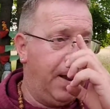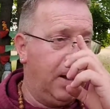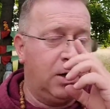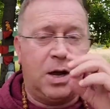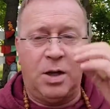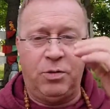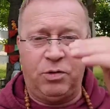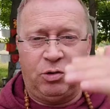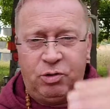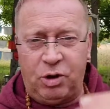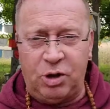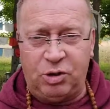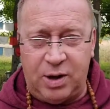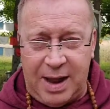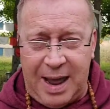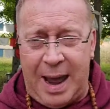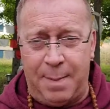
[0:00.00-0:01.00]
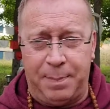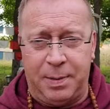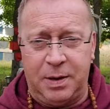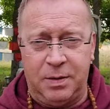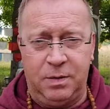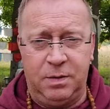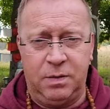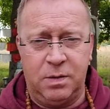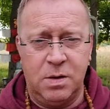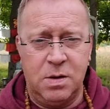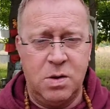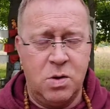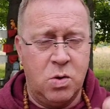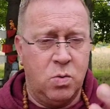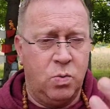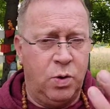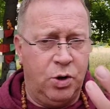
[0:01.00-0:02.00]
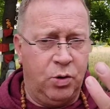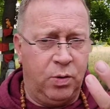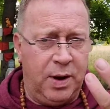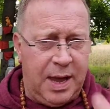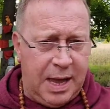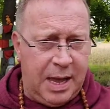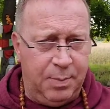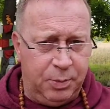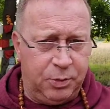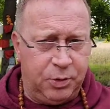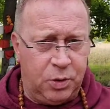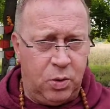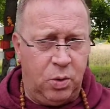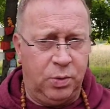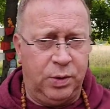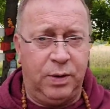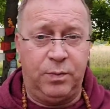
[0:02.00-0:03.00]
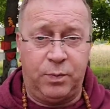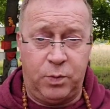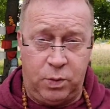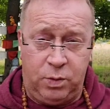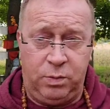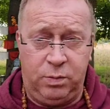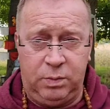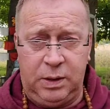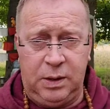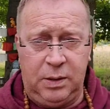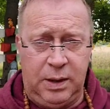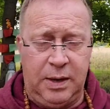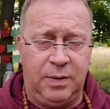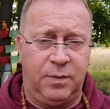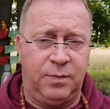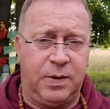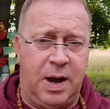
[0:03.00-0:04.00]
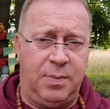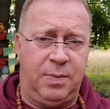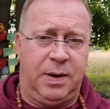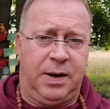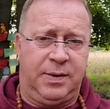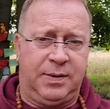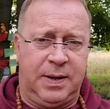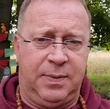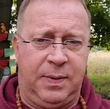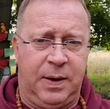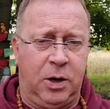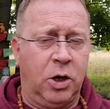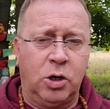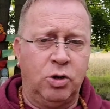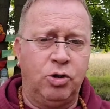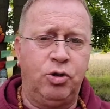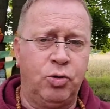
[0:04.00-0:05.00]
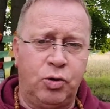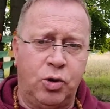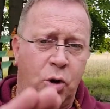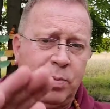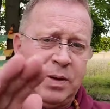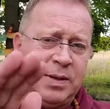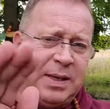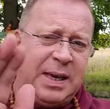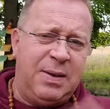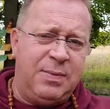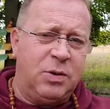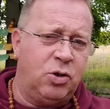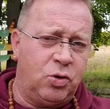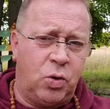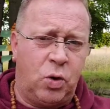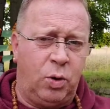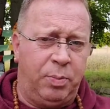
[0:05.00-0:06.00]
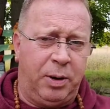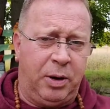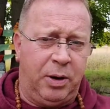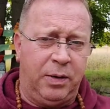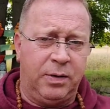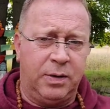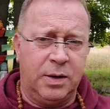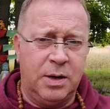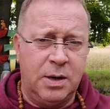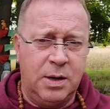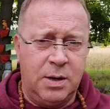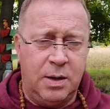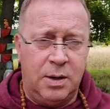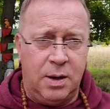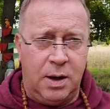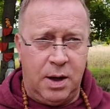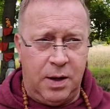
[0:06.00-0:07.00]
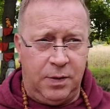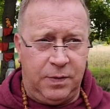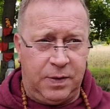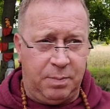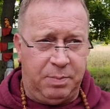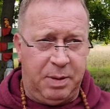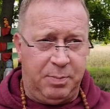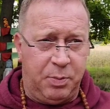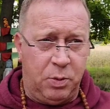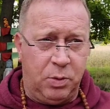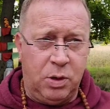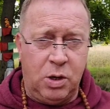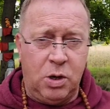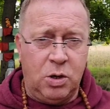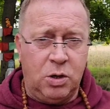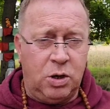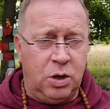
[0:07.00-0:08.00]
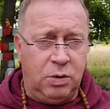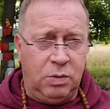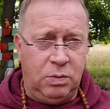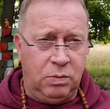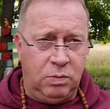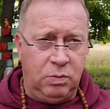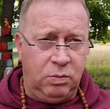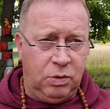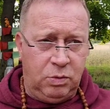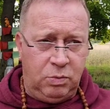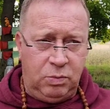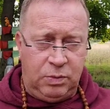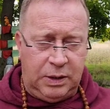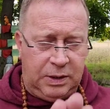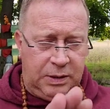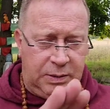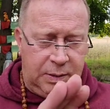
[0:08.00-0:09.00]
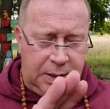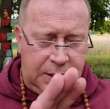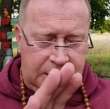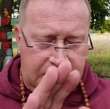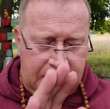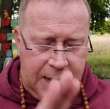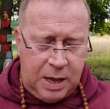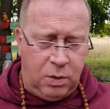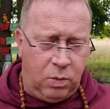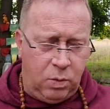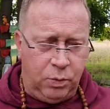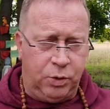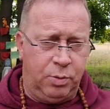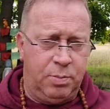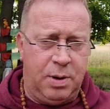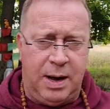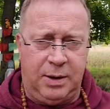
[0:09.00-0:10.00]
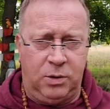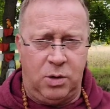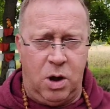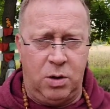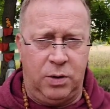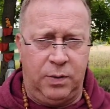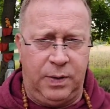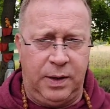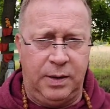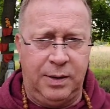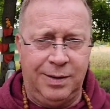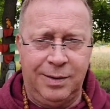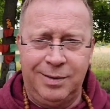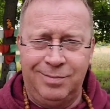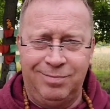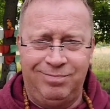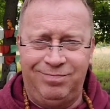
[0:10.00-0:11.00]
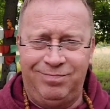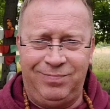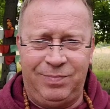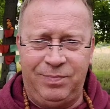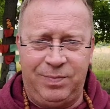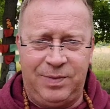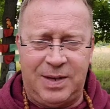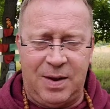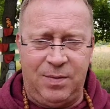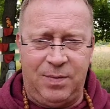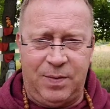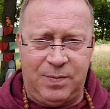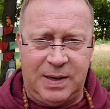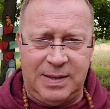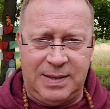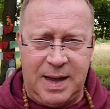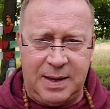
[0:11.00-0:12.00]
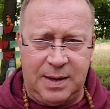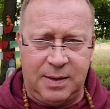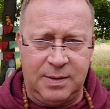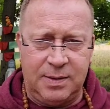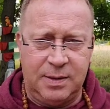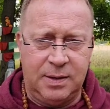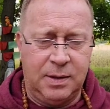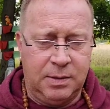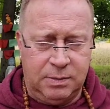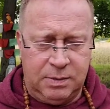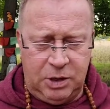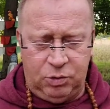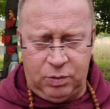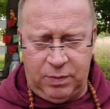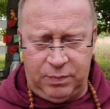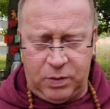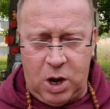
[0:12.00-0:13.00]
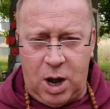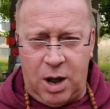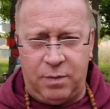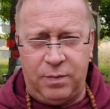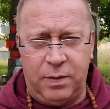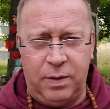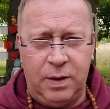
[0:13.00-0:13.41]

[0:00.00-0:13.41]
Concentration happens when you're able to hold it for the length of time that I said there. Jukgom is even shorter periods. Some people can, they can't hold their mind longer than 10, 15 seconds. They drift off.